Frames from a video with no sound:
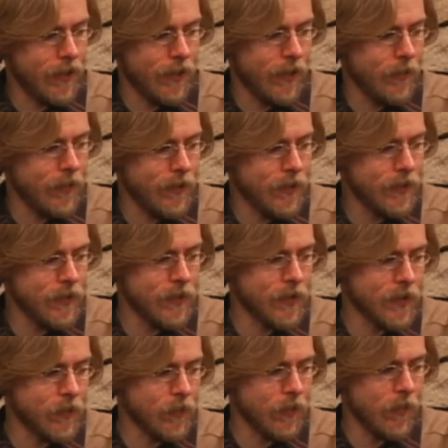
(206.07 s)
This has
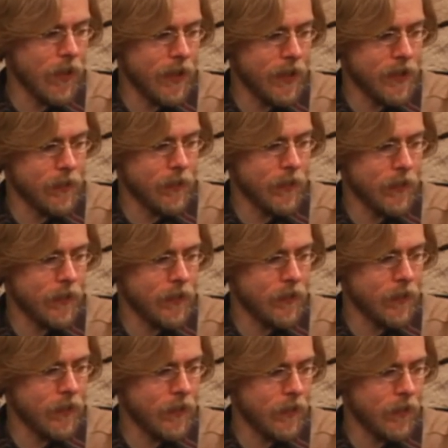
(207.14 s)
just been my experience.
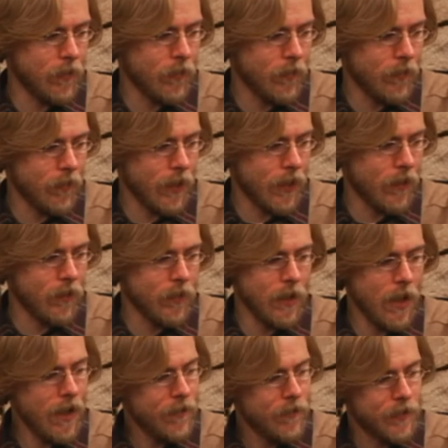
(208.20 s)
My whole
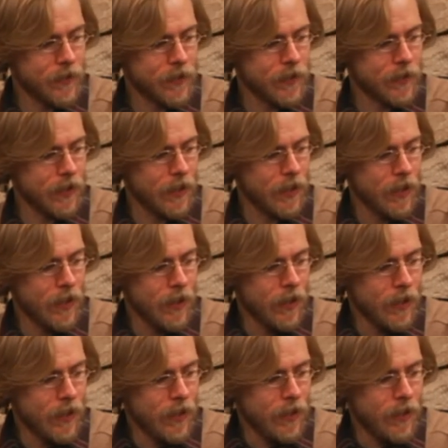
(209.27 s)
life. It's just that
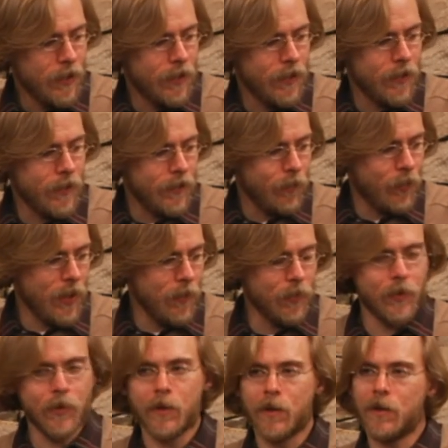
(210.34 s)
people
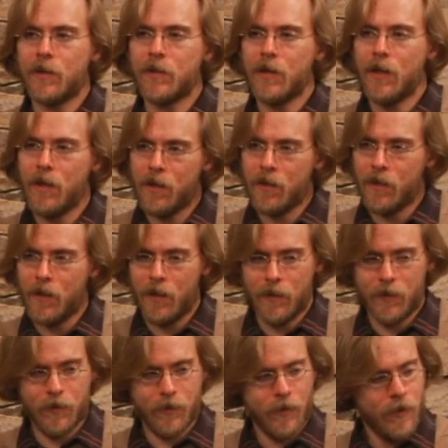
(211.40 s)
don't understand that